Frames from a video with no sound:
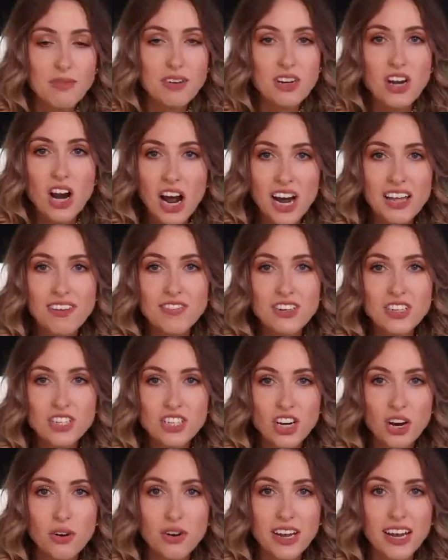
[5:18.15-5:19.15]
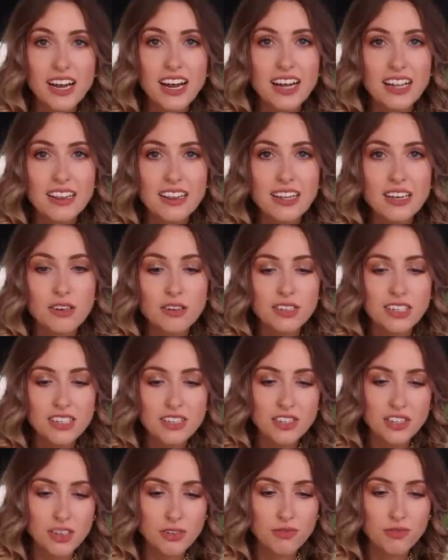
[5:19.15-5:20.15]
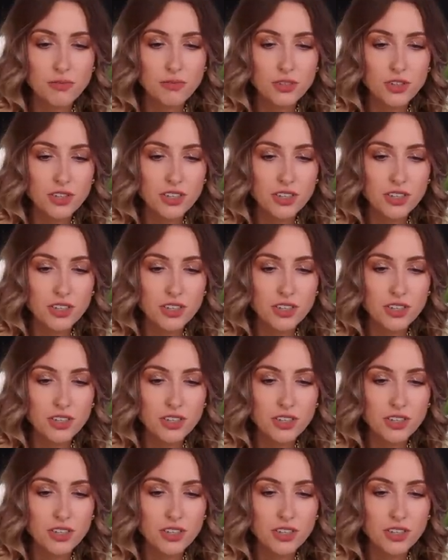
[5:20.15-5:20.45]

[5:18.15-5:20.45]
I'm not even joking, I literally took them from